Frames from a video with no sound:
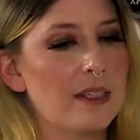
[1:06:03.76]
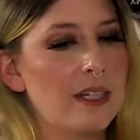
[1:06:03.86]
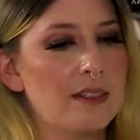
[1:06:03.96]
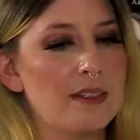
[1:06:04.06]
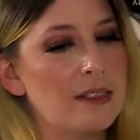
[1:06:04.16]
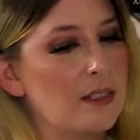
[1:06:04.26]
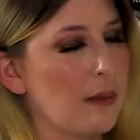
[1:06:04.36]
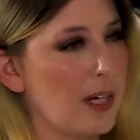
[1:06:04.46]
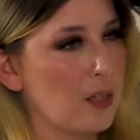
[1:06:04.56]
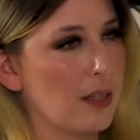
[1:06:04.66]
the
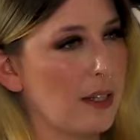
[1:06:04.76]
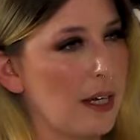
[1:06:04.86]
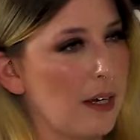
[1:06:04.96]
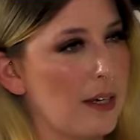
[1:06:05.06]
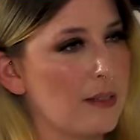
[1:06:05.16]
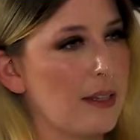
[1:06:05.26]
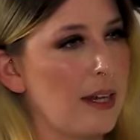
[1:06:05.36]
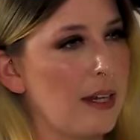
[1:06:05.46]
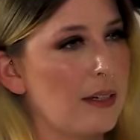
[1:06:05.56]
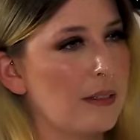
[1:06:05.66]
insinuation there is
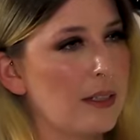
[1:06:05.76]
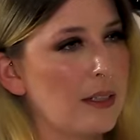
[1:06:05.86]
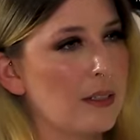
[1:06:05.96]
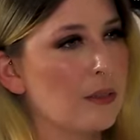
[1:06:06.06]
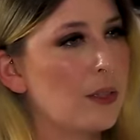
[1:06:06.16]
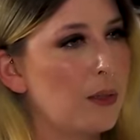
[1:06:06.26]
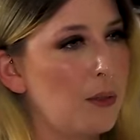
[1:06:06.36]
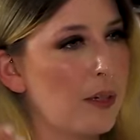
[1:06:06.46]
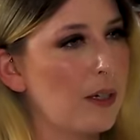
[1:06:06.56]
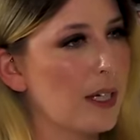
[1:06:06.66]
that
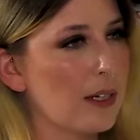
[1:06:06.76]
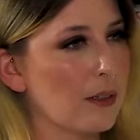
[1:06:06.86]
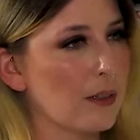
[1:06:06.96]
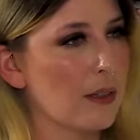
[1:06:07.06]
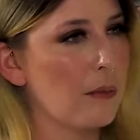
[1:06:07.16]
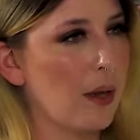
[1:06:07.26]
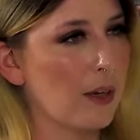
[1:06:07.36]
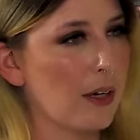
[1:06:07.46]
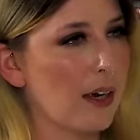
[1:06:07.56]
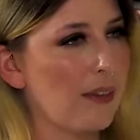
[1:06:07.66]
Krug killed the
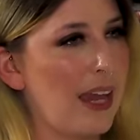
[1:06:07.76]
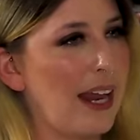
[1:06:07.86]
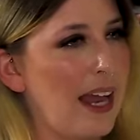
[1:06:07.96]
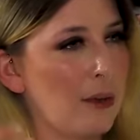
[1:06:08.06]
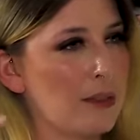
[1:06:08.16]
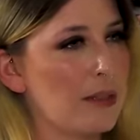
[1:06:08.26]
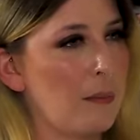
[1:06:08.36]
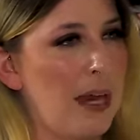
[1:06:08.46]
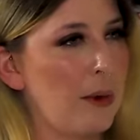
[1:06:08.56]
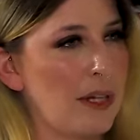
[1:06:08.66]
mother and that how
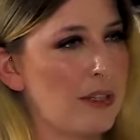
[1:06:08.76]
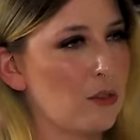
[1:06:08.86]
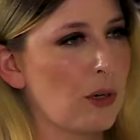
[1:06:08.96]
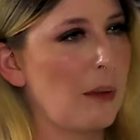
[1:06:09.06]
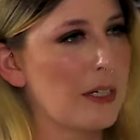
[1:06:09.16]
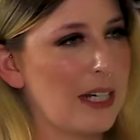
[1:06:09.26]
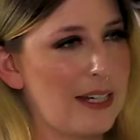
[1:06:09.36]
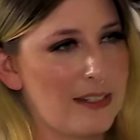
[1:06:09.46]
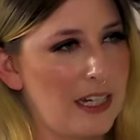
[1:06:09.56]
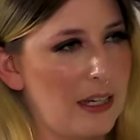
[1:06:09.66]
somehow has
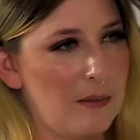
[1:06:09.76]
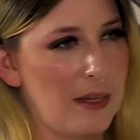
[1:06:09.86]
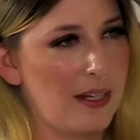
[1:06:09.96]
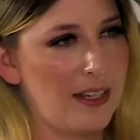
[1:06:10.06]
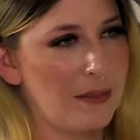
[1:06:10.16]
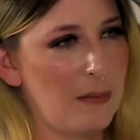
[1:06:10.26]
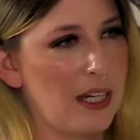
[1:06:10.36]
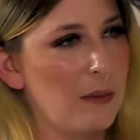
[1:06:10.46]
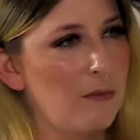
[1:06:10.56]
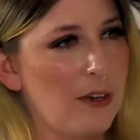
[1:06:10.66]
traumatized him and has
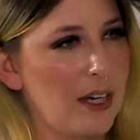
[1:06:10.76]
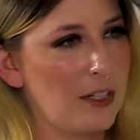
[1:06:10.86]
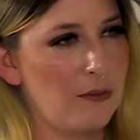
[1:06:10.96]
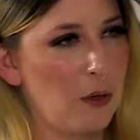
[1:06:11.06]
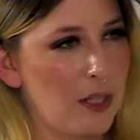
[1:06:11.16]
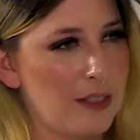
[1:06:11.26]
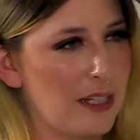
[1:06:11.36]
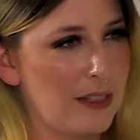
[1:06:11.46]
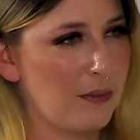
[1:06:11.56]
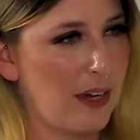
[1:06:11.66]
made him very devoted to
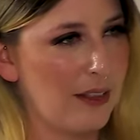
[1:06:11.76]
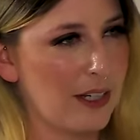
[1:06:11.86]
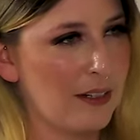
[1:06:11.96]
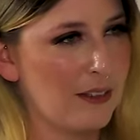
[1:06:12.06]
his father.